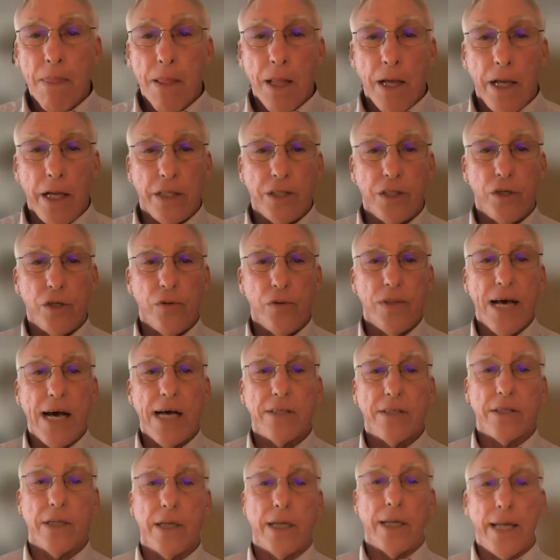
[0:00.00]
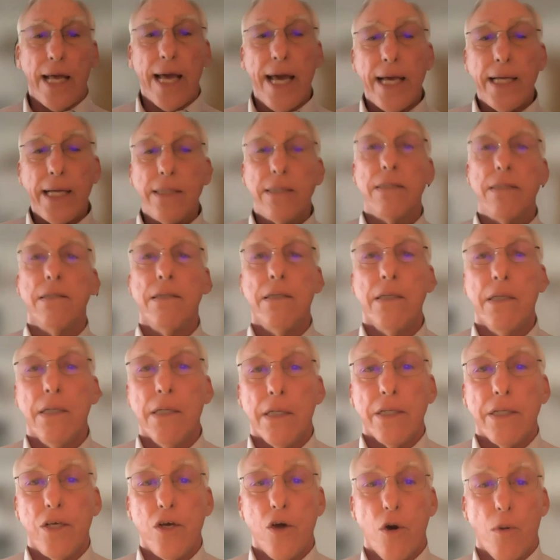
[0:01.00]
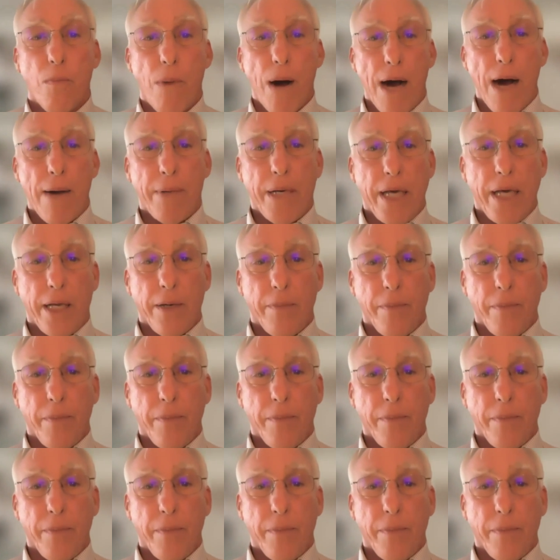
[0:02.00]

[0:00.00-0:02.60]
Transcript: In 2008, the Obama